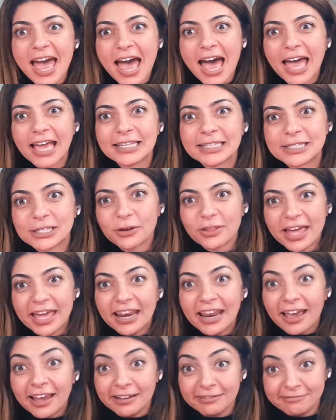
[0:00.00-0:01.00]
And so
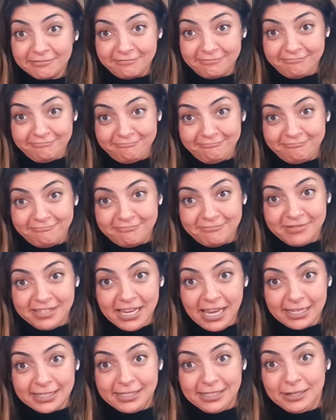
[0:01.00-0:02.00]
then I
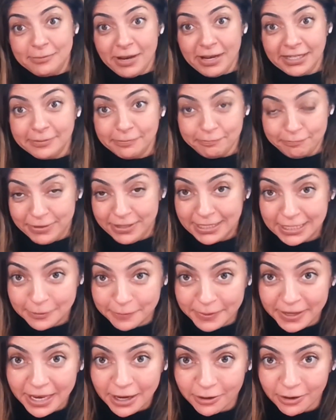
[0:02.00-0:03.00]
texted my
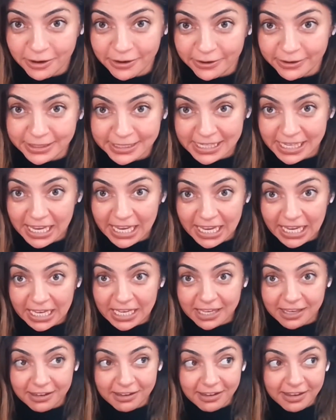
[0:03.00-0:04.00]
PCP and I was
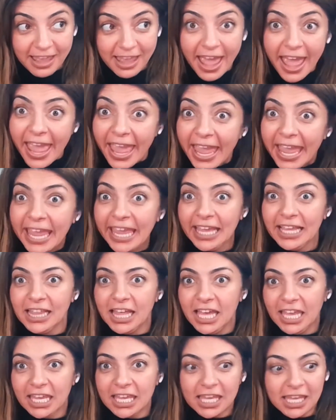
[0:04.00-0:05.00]
like,
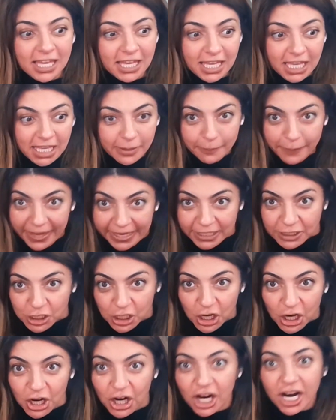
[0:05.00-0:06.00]
hey,
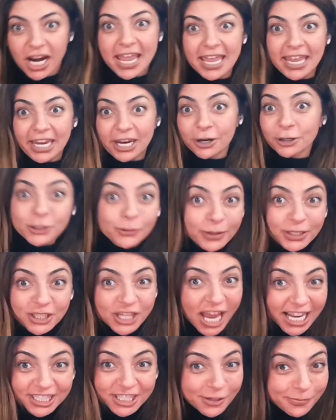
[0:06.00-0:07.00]
picture, here's what
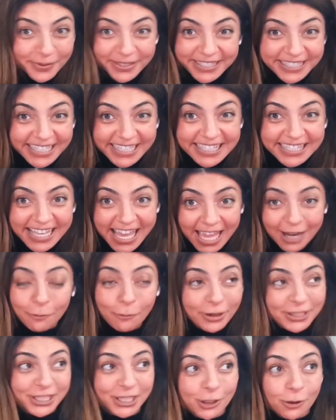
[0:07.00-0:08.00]
ChatGPT said.
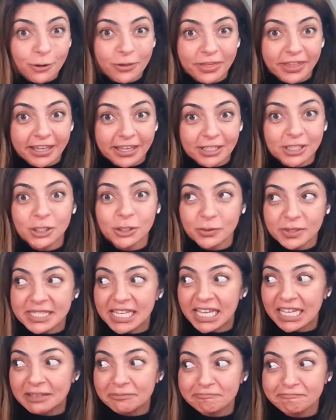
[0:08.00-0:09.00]
What do you think? And she was
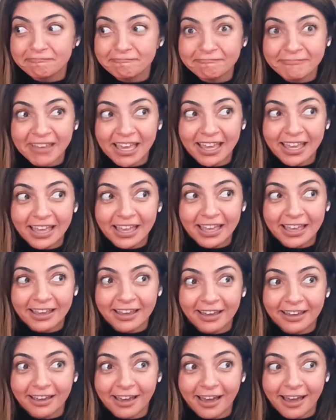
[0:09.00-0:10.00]
like,
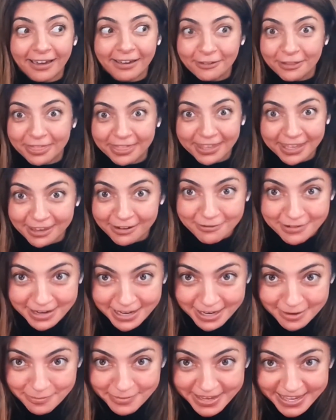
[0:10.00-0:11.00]
I don't think you
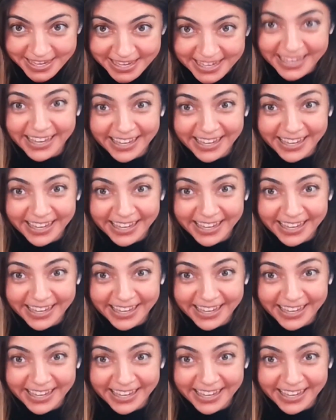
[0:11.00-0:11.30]
need me.